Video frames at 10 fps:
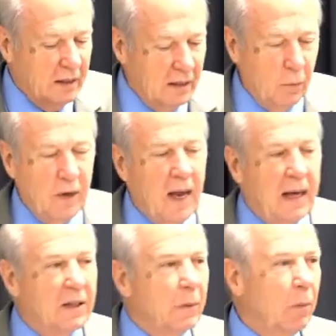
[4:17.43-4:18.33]
And then we
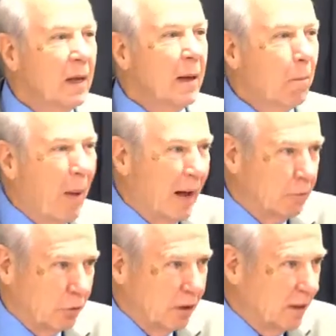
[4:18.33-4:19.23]
had some
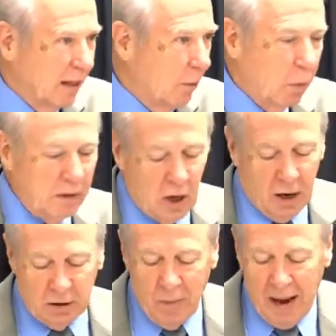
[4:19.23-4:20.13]
boundaries that we
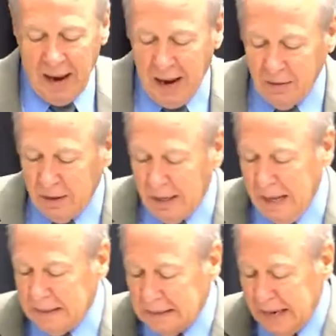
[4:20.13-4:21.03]
talked about, how that
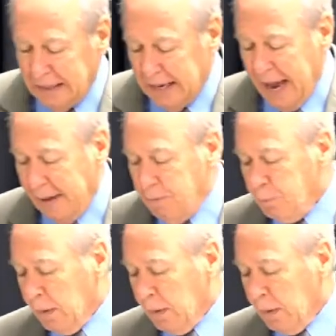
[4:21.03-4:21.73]
God set that